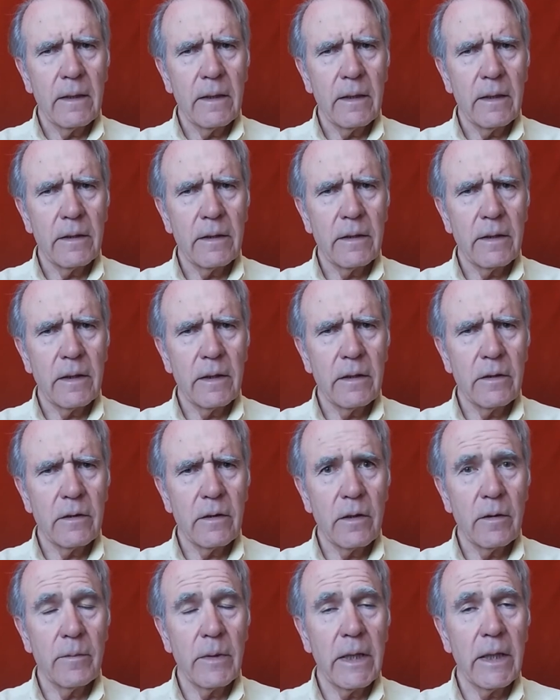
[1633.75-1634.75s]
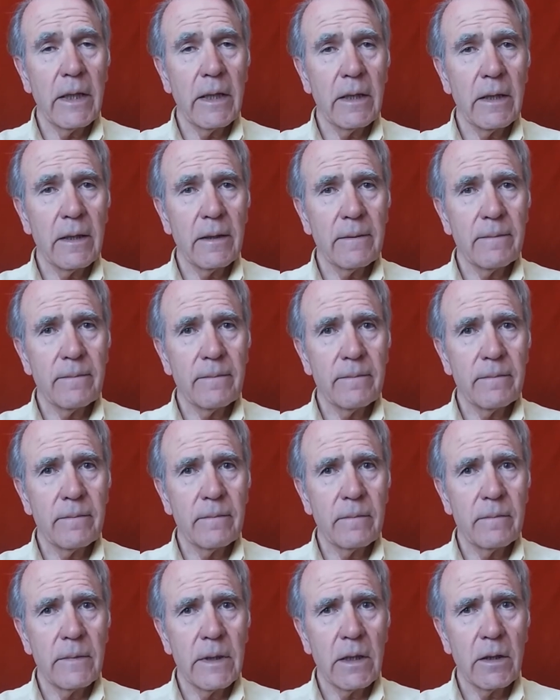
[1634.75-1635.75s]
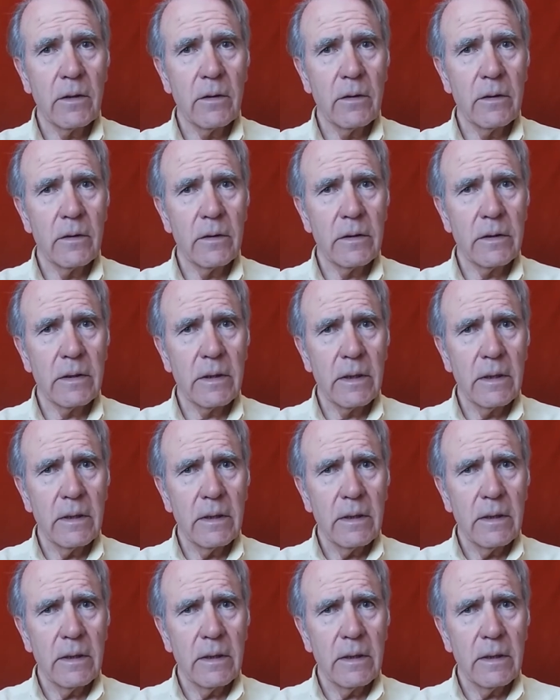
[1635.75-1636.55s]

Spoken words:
It is the being, because